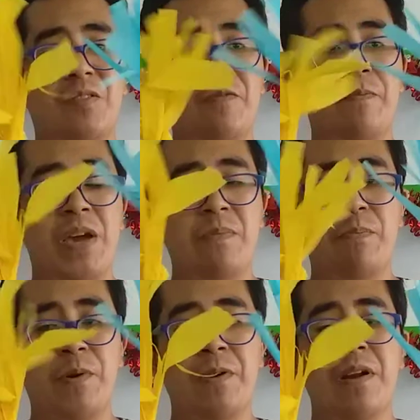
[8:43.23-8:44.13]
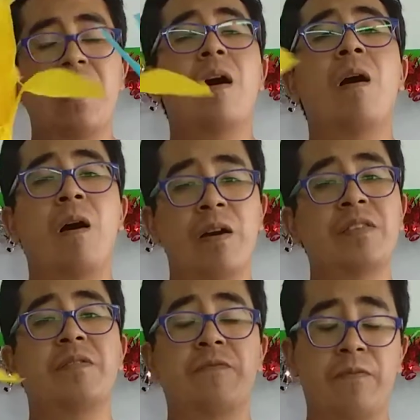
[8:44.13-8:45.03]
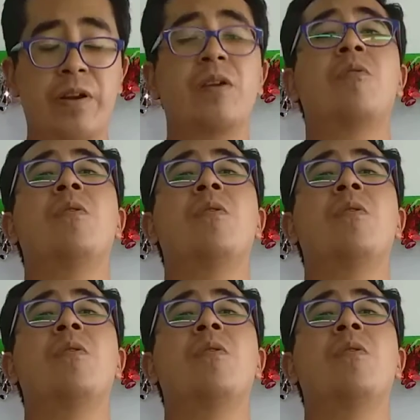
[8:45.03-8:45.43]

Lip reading: of paper, are different